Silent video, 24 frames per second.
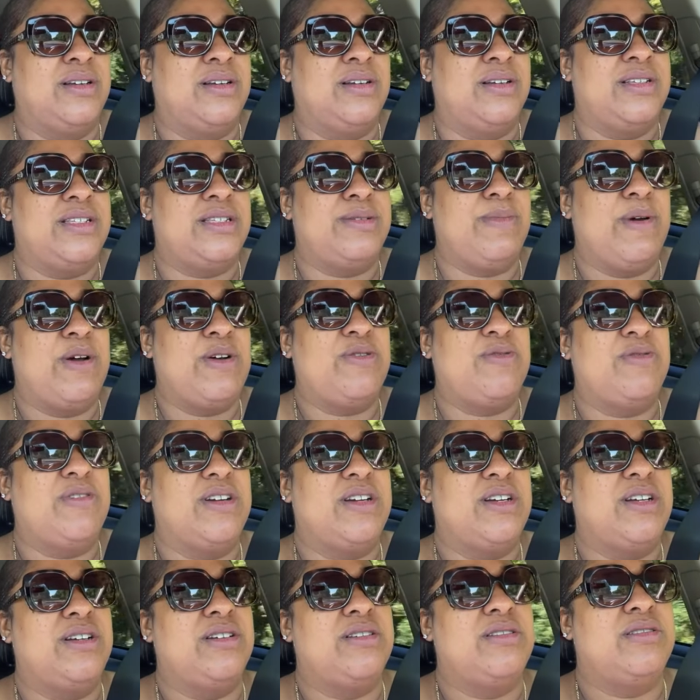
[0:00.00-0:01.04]
Smoke
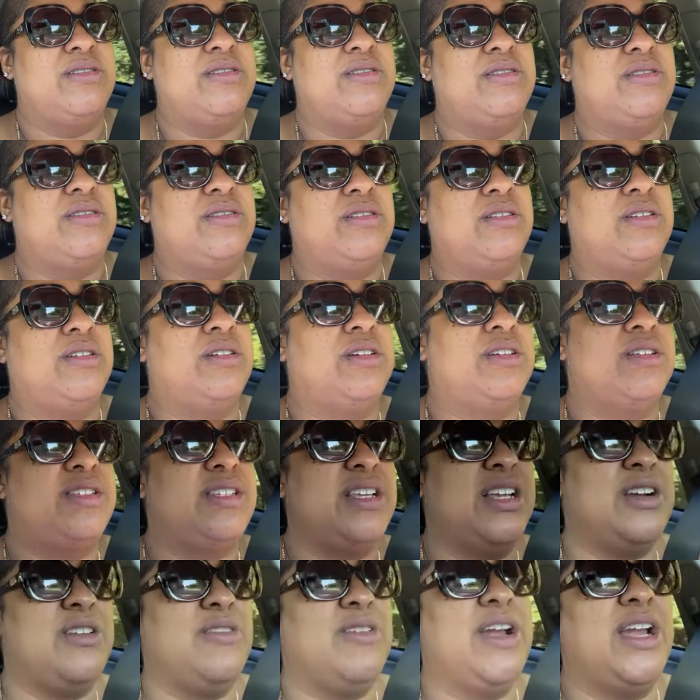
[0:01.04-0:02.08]
what?
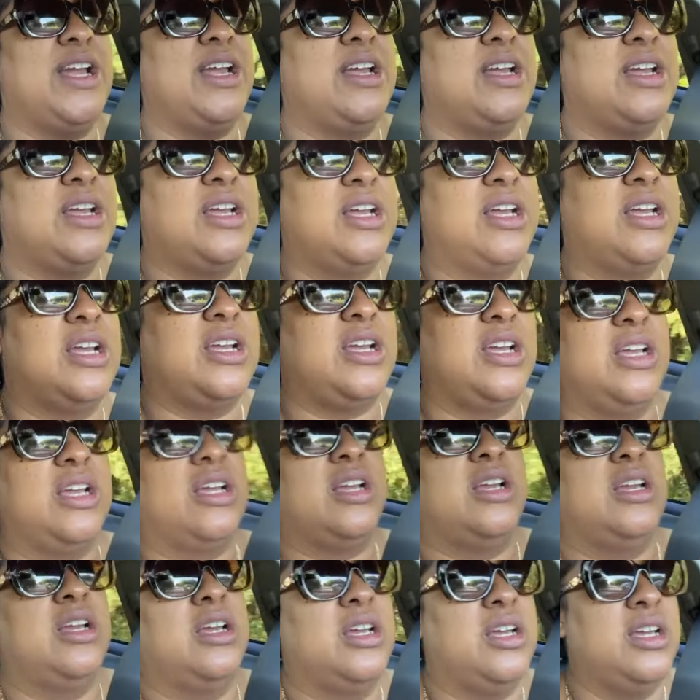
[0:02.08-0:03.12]
cigarette? Mm
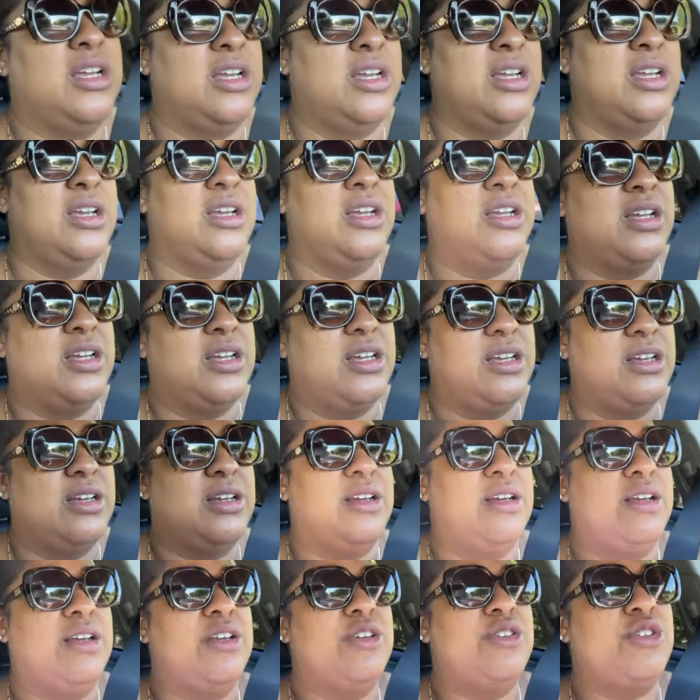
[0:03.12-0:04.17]

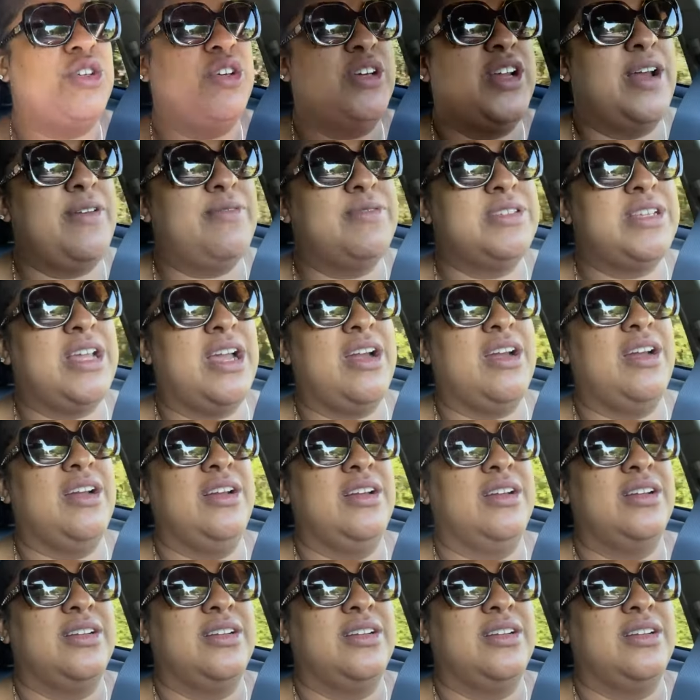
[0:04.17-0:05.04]
-hmm. You sure that was her?